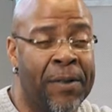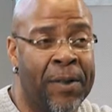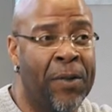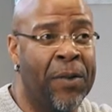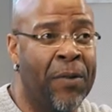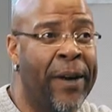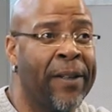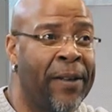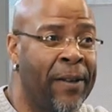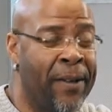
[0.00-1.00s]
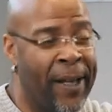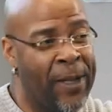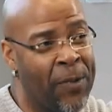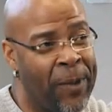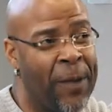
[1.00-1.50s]
student director,
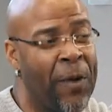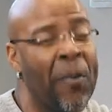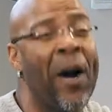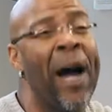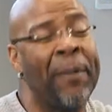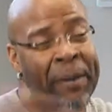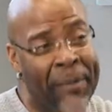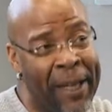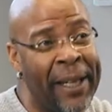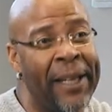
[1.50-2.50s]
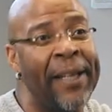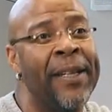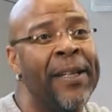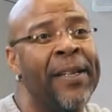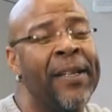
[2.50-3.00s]
that's when they were priming me
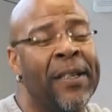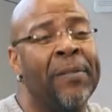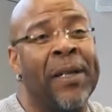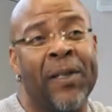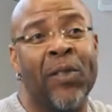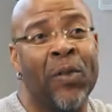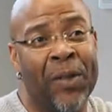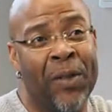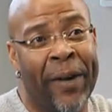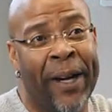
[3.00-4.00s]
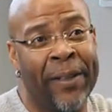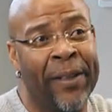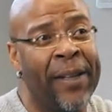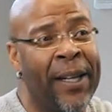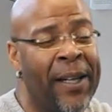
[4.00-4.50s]
to be student director.